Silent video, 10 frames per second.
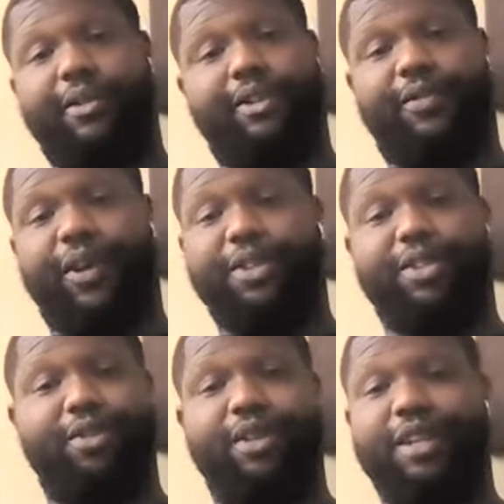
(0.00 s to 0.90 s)
for his
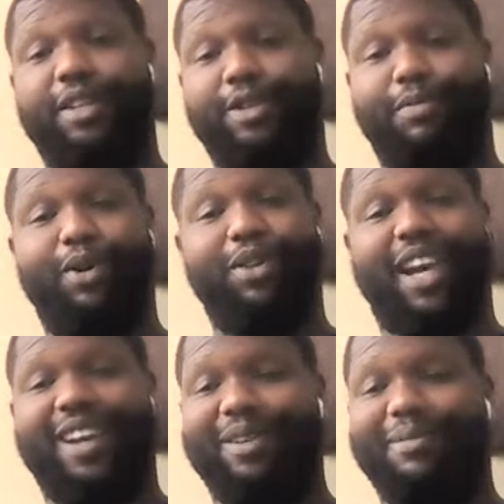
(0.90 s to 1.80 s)
first 2 years, bro.
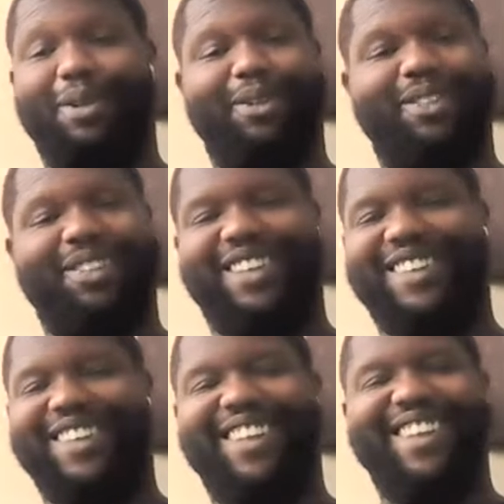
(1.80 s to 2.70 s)
Like, come on,
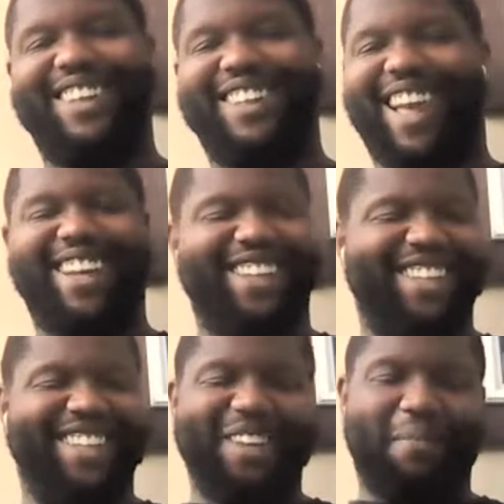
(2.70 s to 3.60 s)
dog. Like,
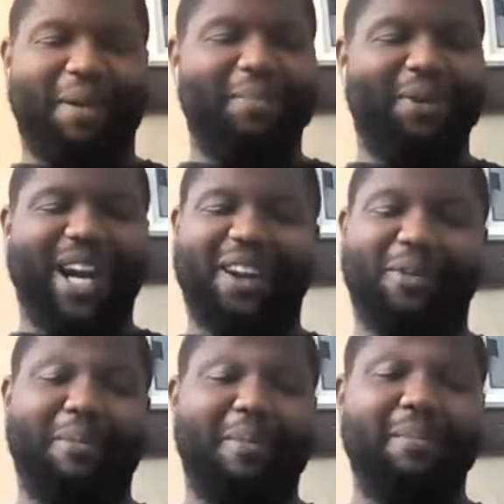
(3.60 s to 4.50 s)
people got
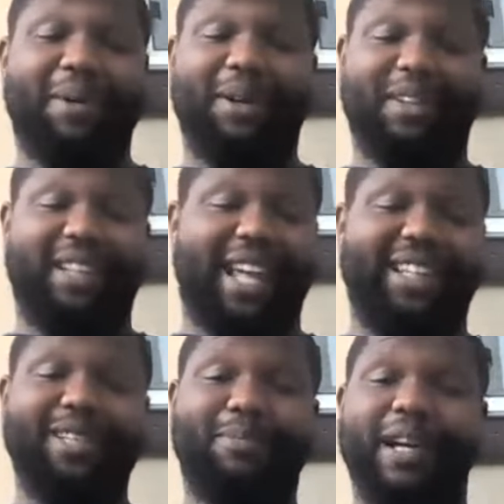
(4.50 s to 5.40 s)
to remember,
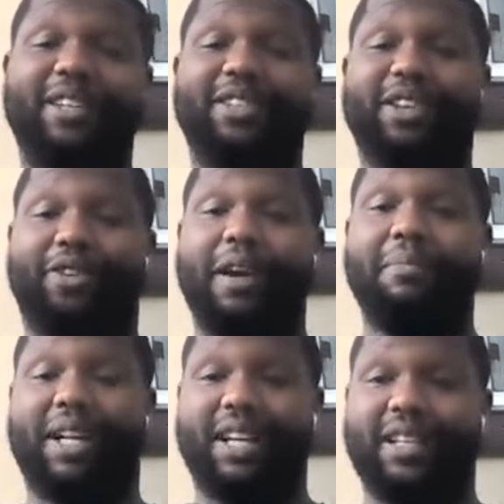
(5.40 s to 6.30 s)
like, these players are
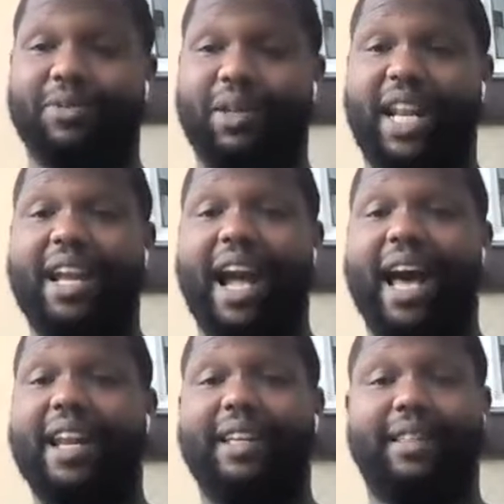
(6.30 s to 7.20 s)
great because when they
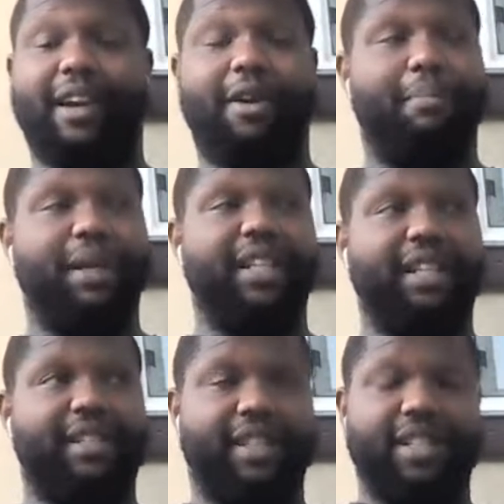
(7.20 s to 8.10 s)
got in, their
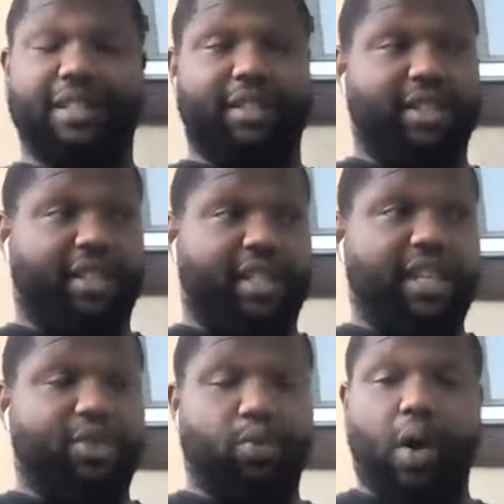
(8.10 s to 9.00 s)
abilities didn't just
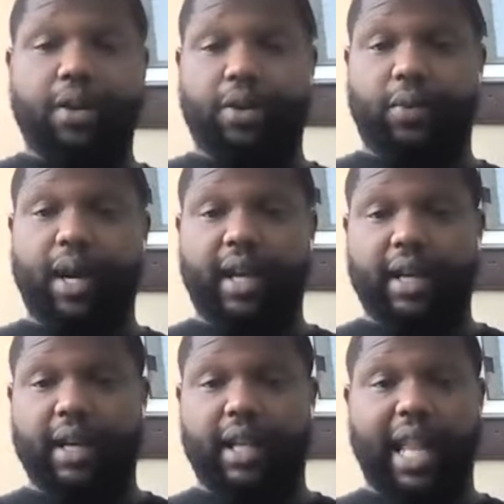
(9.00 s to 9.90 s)
get squandered
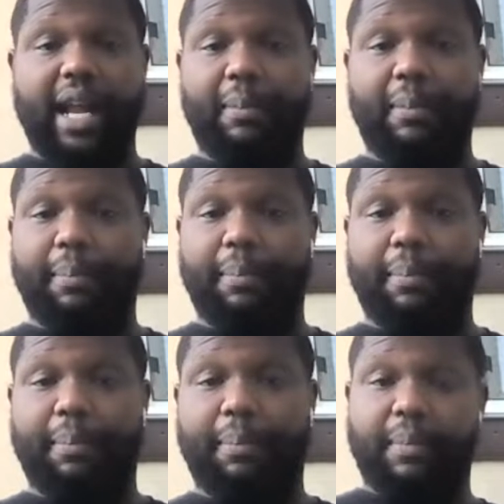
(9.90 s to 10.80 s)
away. A lot of
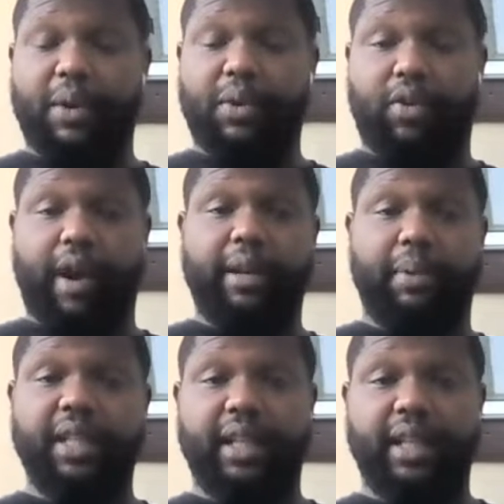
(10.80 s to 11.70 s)
players come in with a great
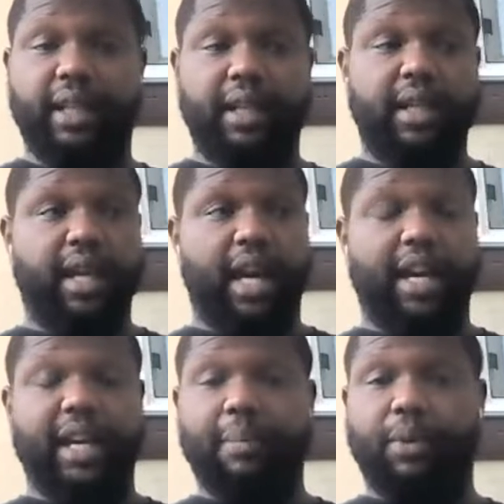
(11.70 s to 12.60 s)
ability
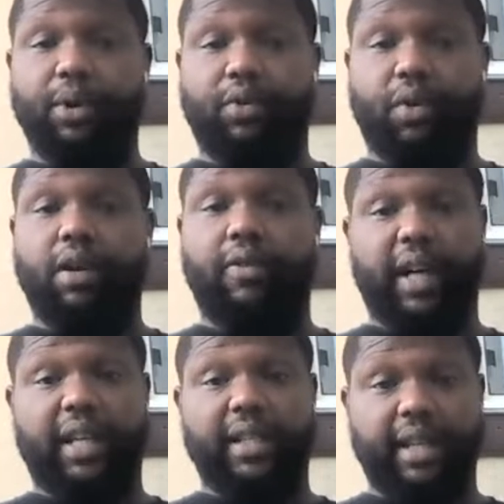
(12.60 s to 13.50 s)
and end up on the wrong
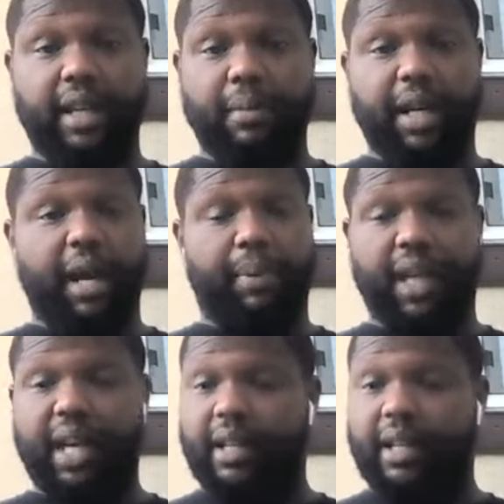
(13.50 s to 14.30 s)
fucking team, and their